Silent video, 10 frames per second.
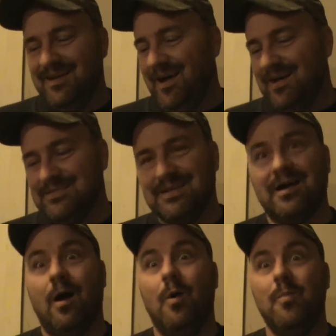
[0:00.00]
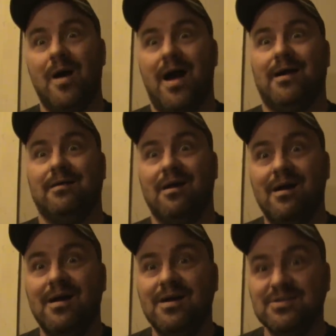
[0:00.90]
I was like, oh my
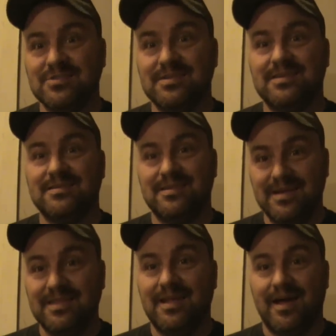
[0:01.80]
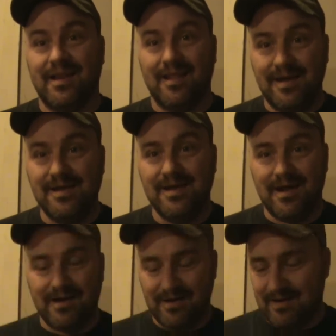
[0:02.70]
gosh, get that lady
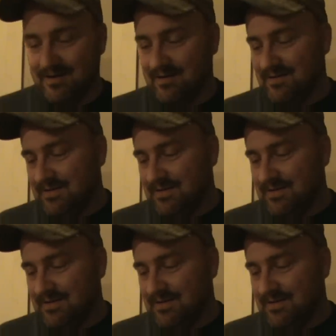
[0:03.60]
out of here.